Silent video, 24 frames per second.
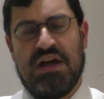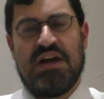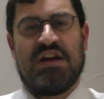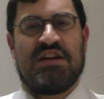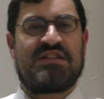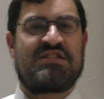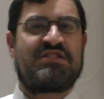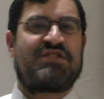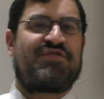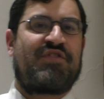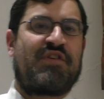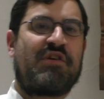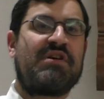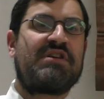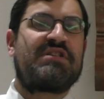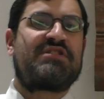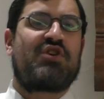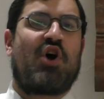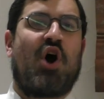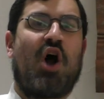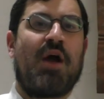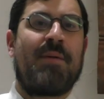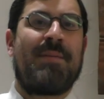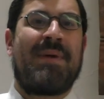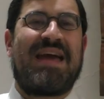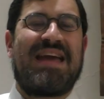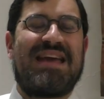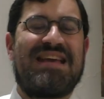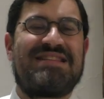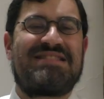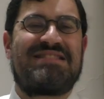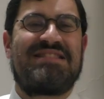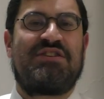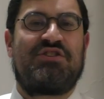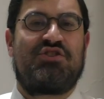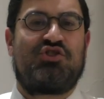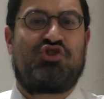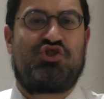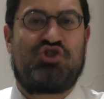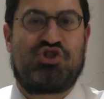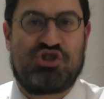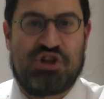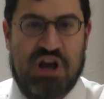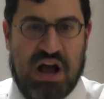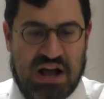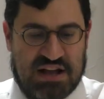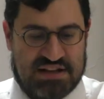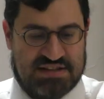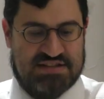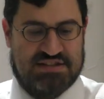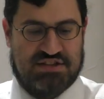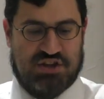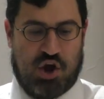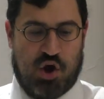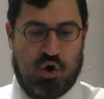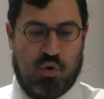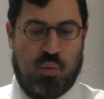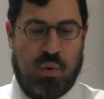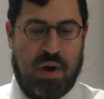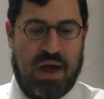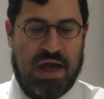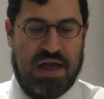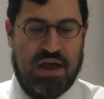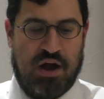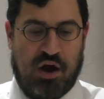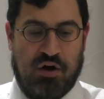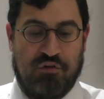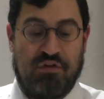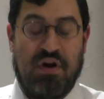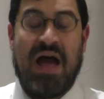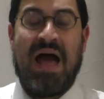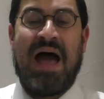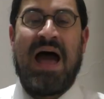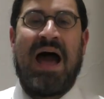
Sefira Sa'ima isn't just a way of